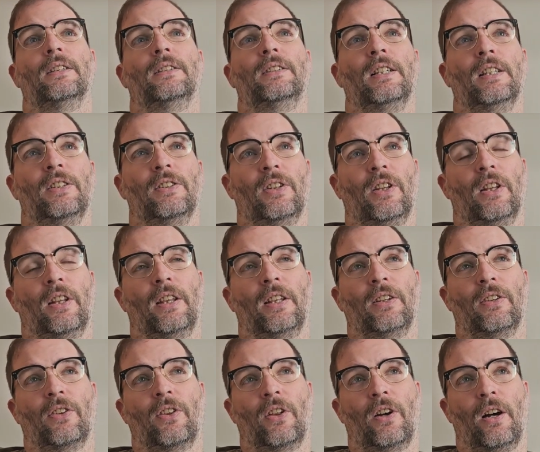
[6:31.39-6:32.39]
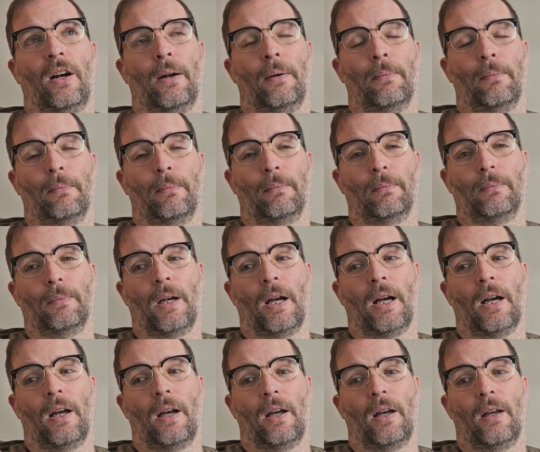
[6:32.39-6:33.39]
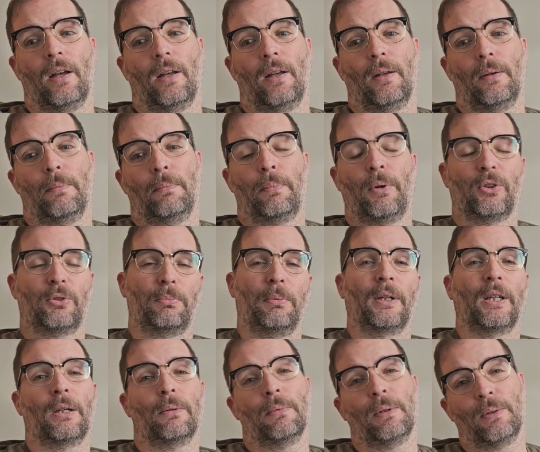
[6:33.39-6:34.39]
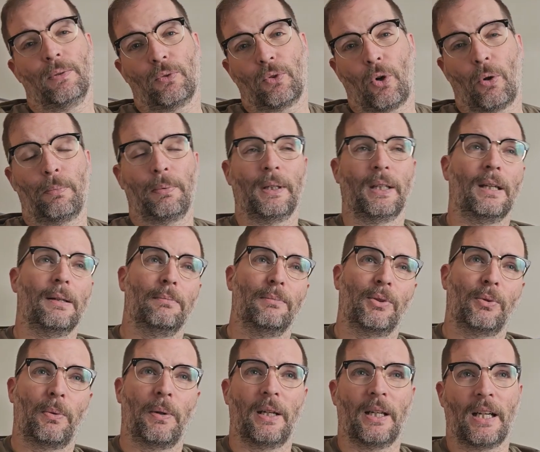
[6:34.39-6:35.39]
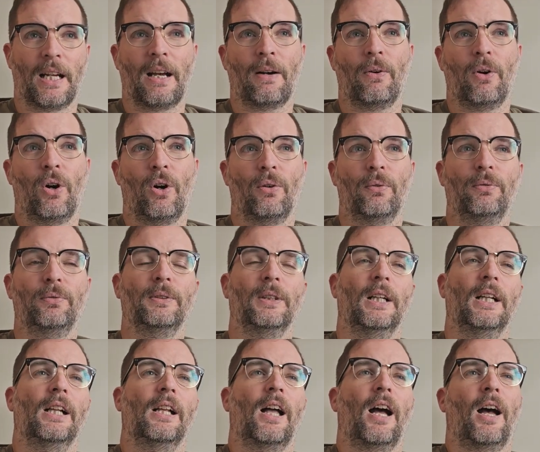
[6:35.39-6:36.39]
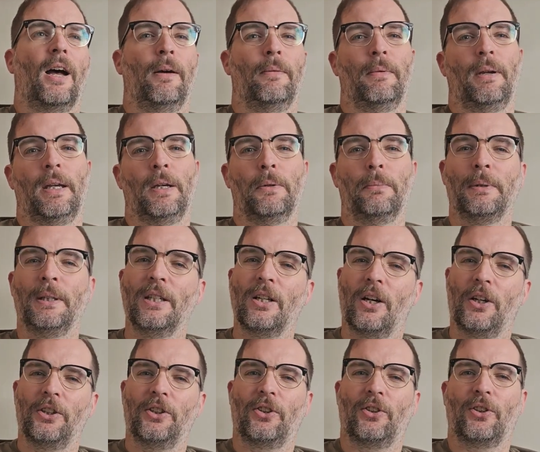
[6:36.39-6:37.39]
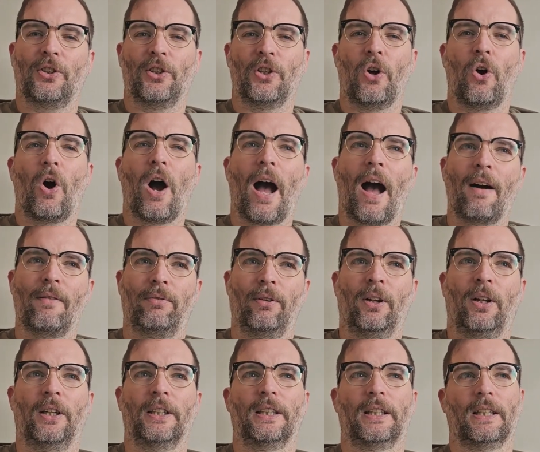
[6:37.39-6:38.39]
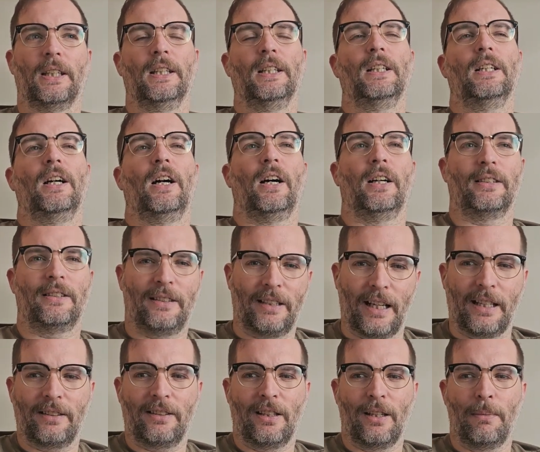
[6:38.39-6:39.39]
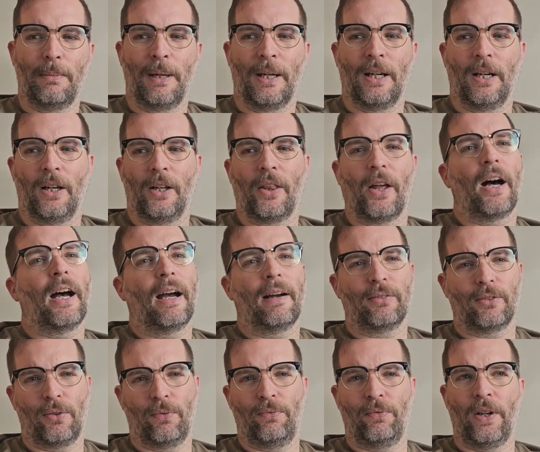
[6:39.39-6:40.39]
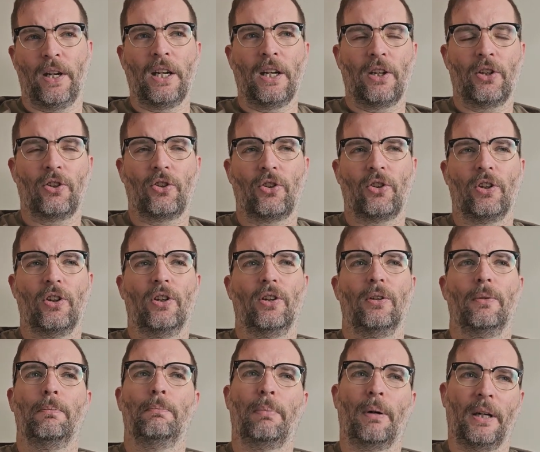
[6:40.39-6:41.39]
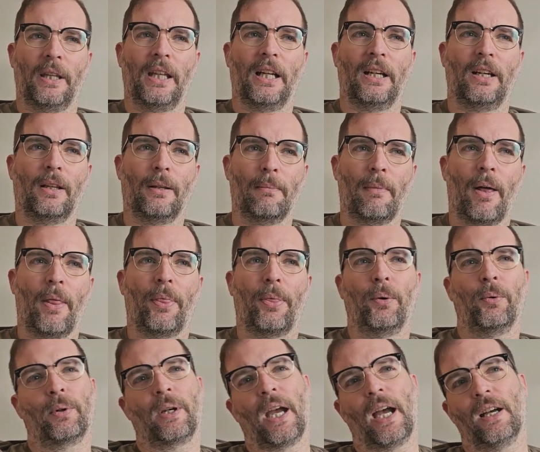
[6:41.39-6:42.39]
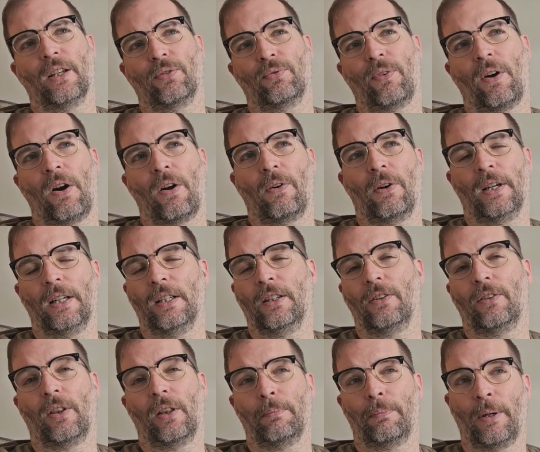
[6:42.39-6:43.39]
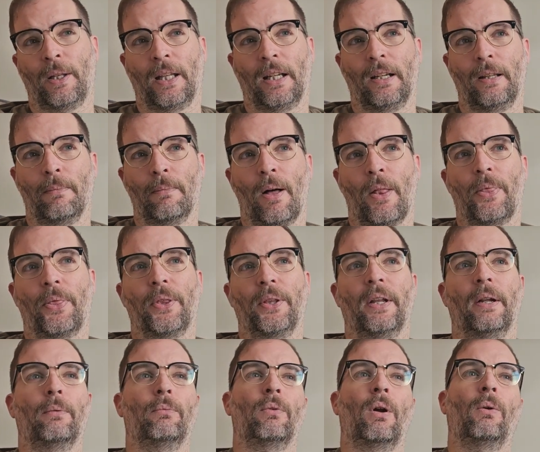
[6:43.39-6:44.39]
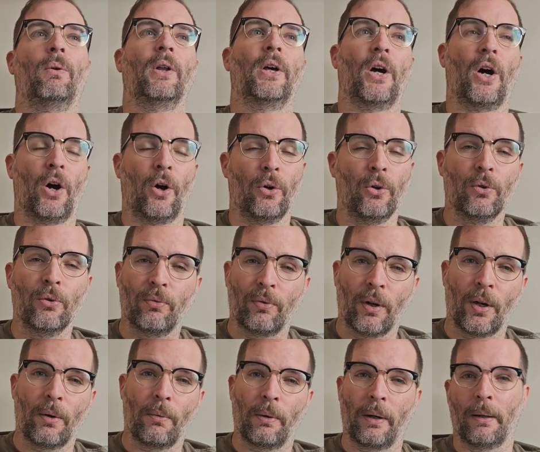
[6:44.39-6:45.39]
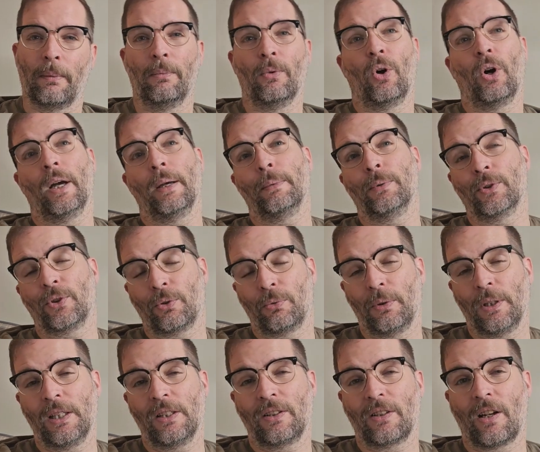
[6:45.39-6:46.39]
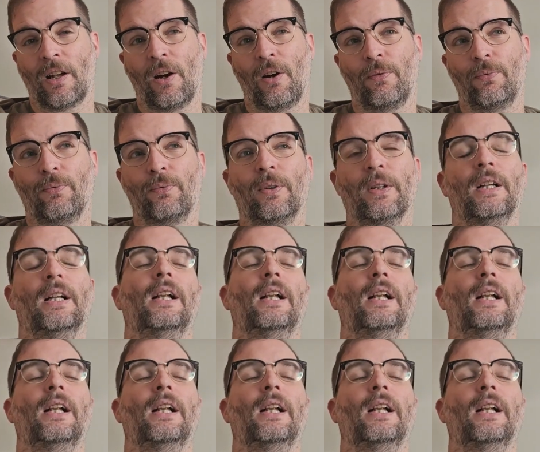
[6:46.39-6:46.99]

These are the things that I'm uh, possibly going to be dropping in between and out of. Um, it'll be nice to not have like a set TBR that I have to finish by the end of the month or get as far in as the, by the end of the month and then roll it over when I'm not able to read stuff.